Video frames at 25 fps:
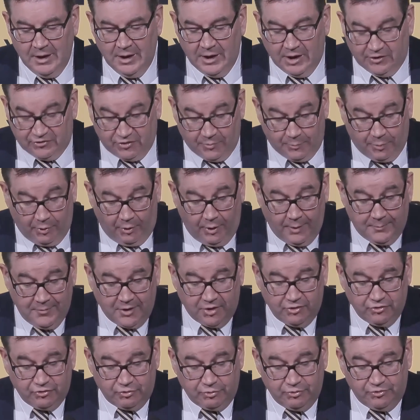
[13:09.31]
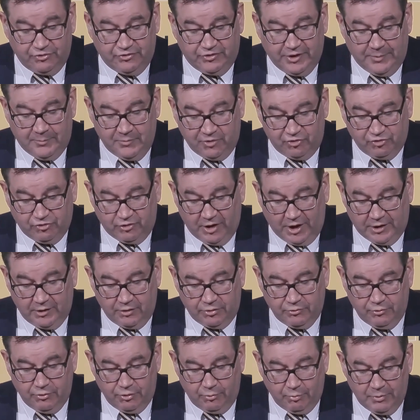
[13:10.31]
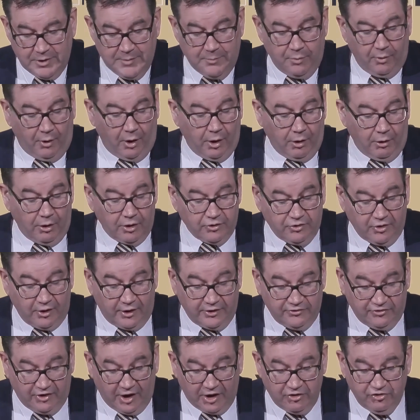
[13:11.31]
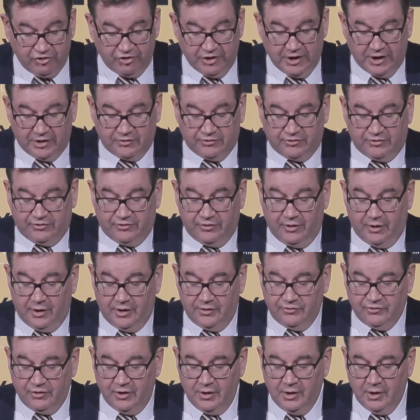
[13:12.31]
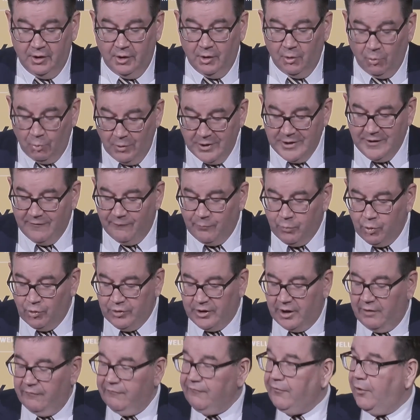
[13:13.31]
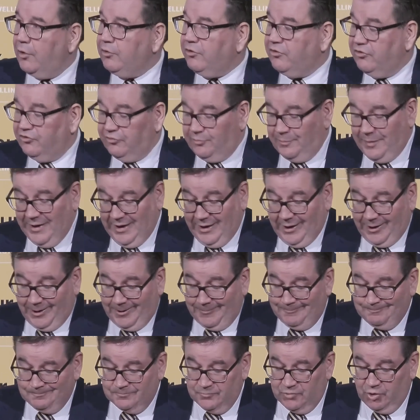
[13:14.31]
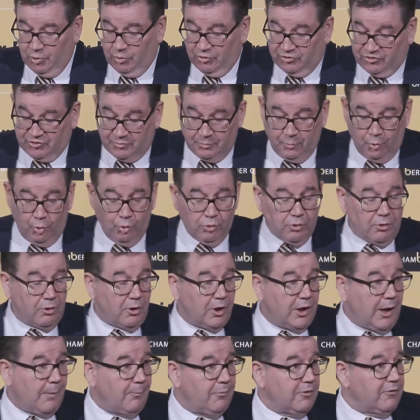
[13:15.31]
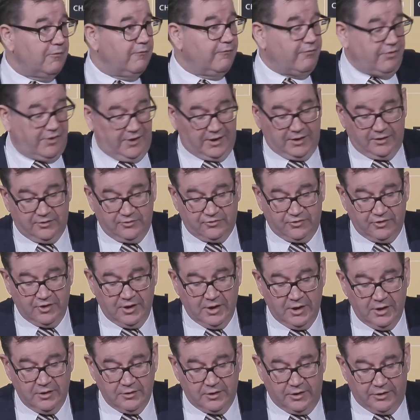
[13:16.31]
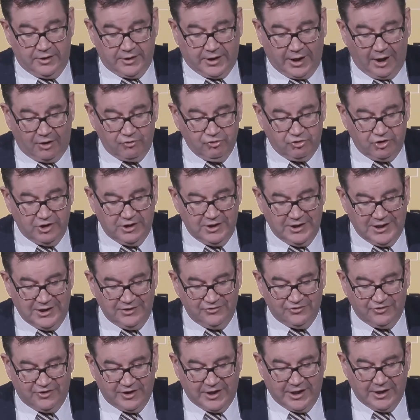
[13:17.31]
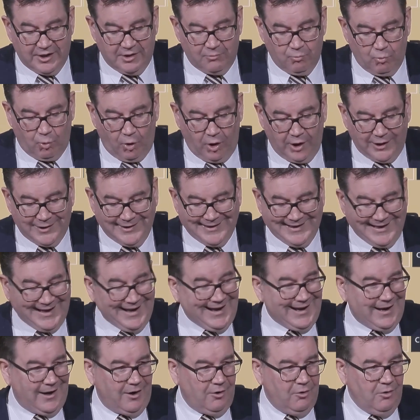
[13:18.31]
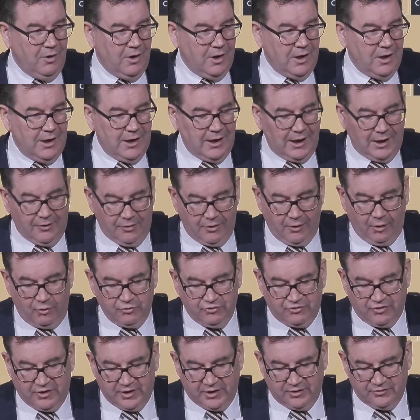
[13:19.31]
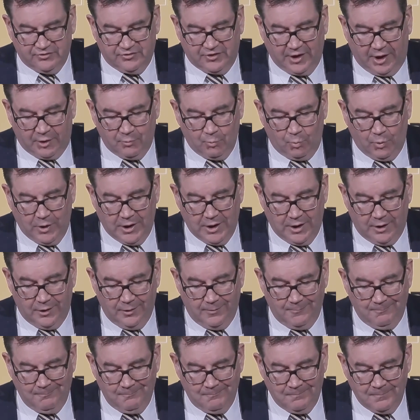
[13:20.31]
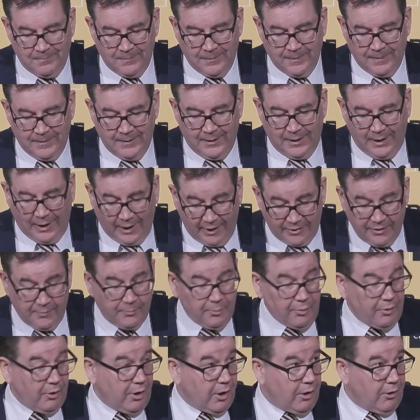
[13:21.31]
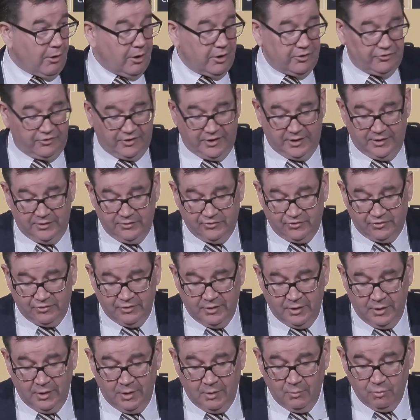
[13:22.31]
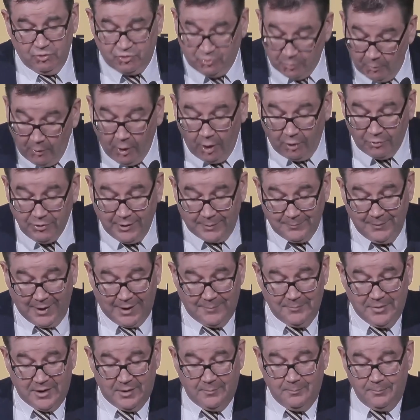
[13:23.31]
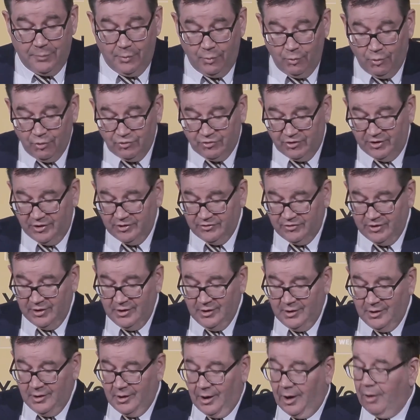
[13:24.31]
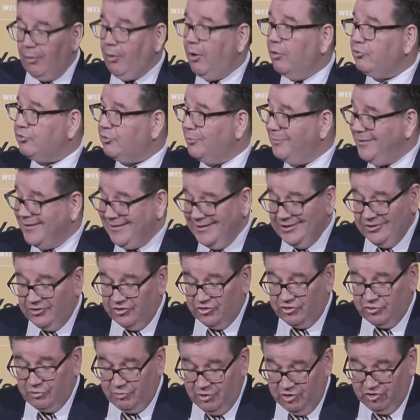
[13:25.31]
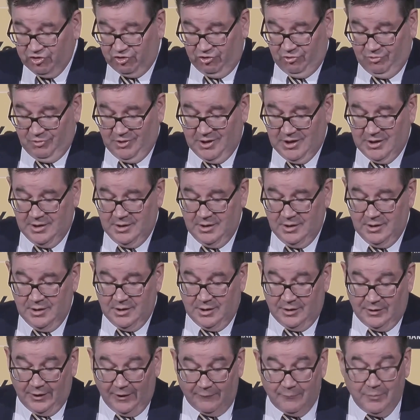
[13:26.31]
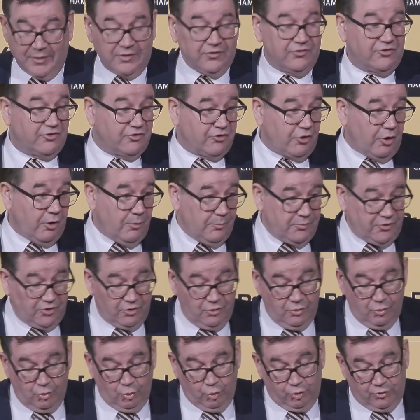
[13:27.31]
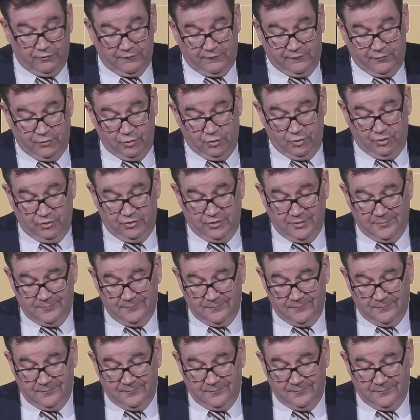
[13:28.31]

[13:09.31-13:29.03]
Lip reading: As the Prime Minister has demonstrated through the reprioritisation exercise, we have brought our focus back to a smaller number of things that the country needs to get right now, and those things done well. Other priorities, which while they may be important, are ultimately discretionary and they've been stopped or deferred.